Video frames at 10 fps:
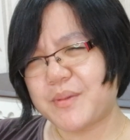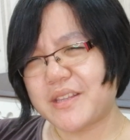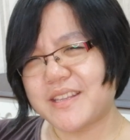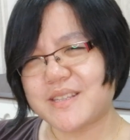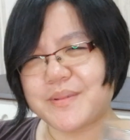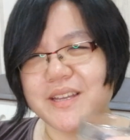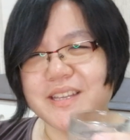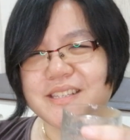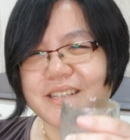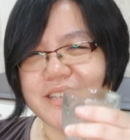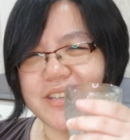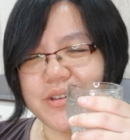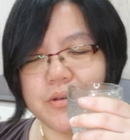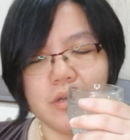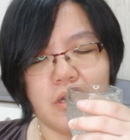it about this because I
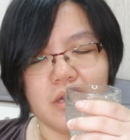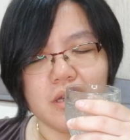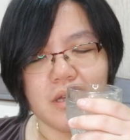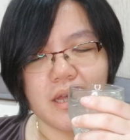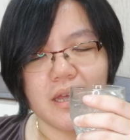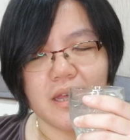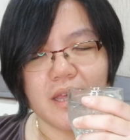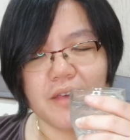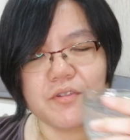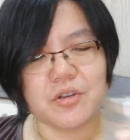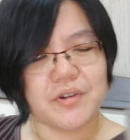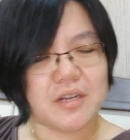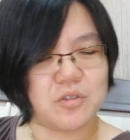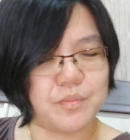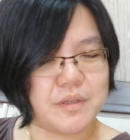haven't
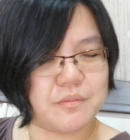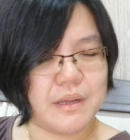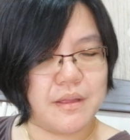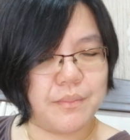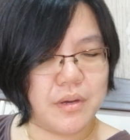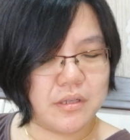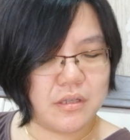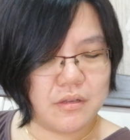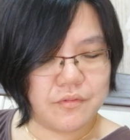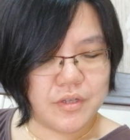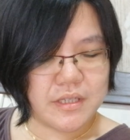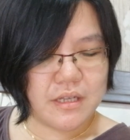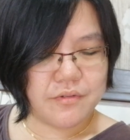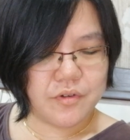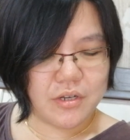cracked open my bottle of
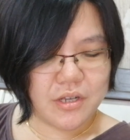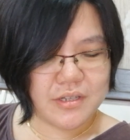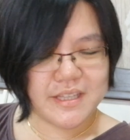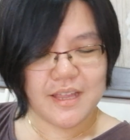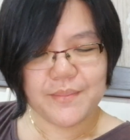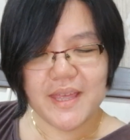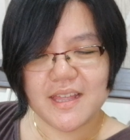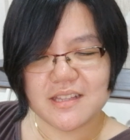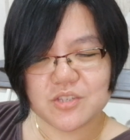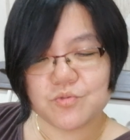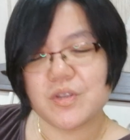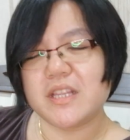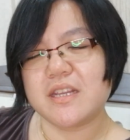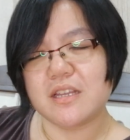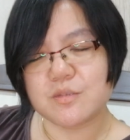vodka for a long time. I had this
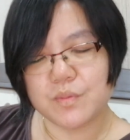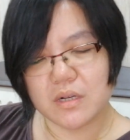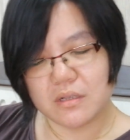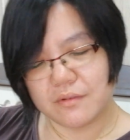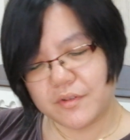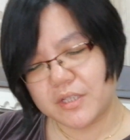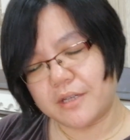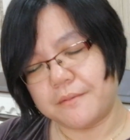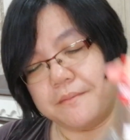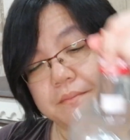really nice bottle of vodka.